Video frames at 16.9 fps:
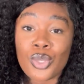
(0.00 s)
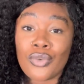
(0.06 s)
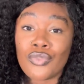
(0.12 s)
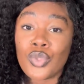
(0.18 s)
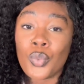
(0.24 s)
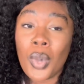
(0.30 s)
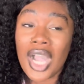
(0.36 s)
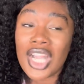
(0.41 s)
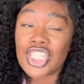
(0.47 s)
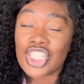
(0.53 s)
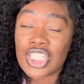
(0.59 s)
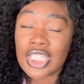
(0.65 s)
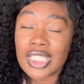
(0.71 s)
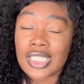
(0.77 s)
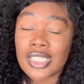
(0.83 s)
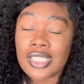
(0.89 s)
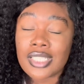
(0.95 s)
so if you're
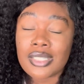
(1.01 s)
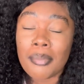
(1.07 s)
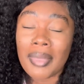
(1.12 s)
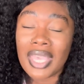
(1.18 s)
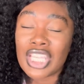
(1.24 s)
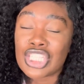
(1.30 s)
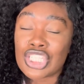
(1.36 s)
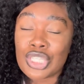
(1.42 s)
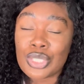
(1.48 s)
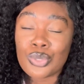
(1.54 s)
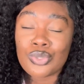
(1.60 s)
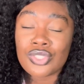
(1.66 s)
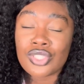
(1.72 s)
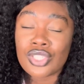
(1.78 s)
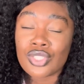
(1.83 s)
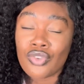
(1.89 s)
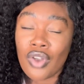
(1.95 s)
watching this, make sure
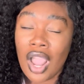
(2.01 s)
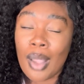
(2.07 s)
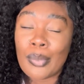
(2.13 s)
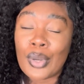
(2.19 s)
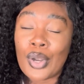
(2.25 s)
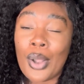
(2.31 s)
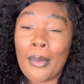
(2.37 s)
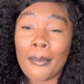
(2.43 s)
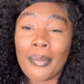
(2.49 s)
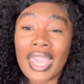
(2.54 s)
you subscribe, girl.